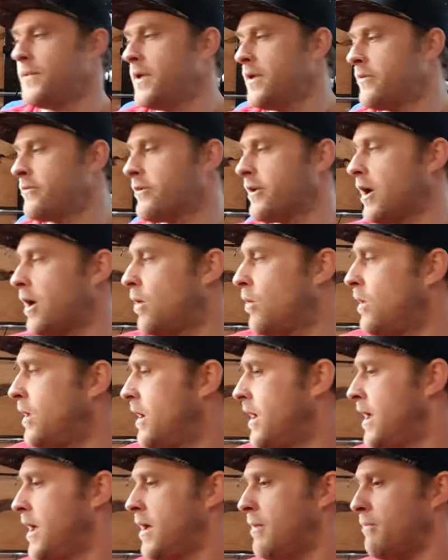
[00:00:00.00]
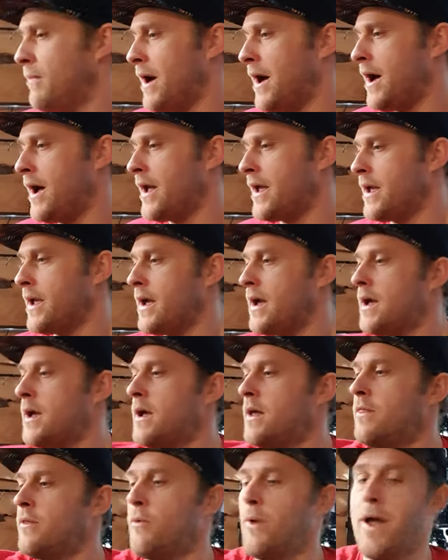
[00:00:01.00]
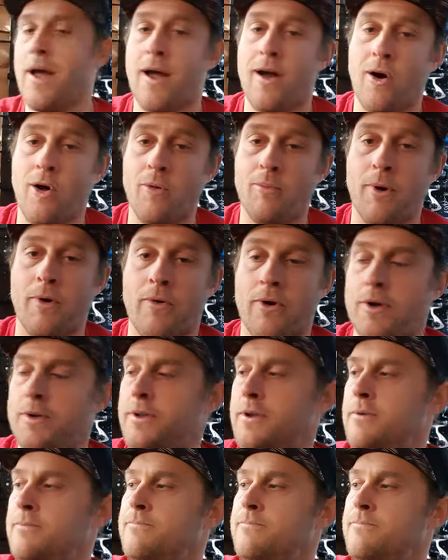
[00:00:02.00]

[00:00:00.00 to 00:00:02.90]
So the way I hold my rod